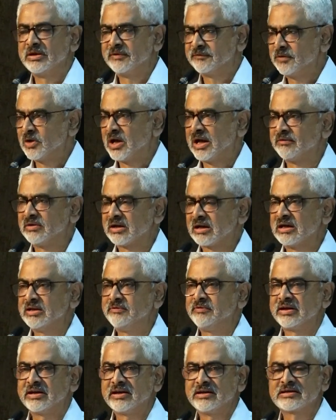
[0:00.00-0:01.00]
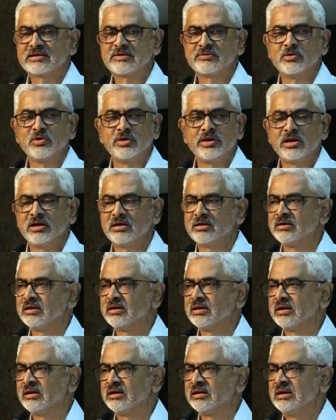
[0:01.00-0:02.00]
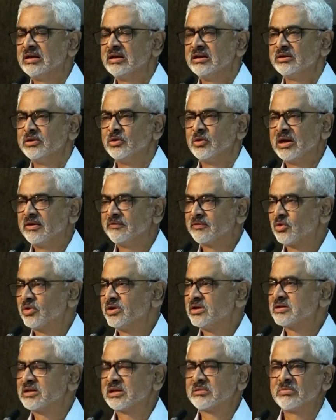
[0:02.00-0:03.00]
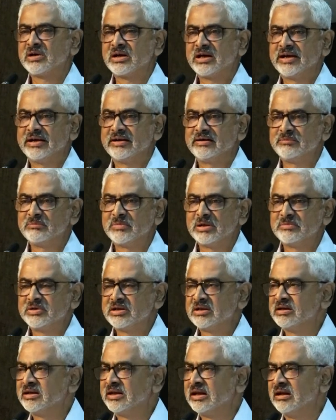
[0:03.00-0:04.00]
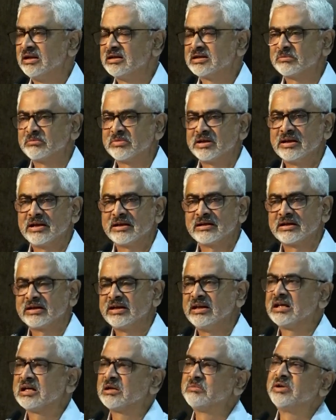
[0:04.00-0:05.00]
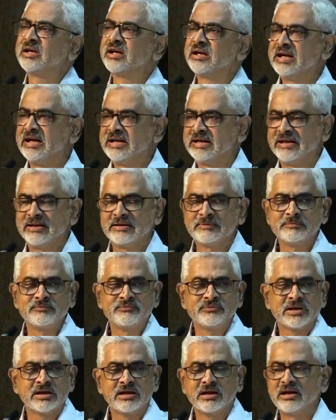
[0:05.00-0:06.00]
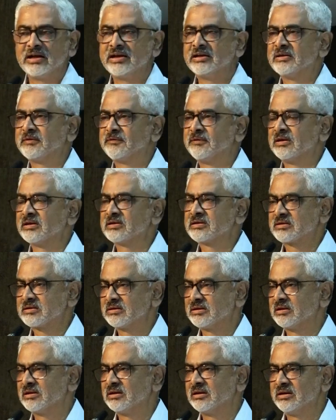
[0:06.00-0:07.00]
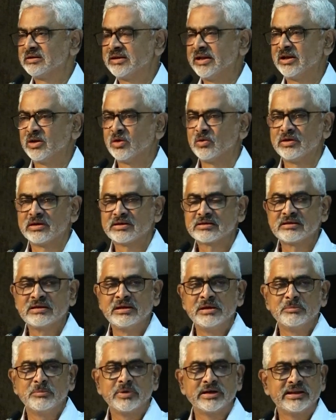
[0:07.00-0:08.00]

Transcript: if you have early wickets going you have Rohit Sharma and maybe Gill, somebody like a Gill coming and hitting uh, in the first uh, 10 overs.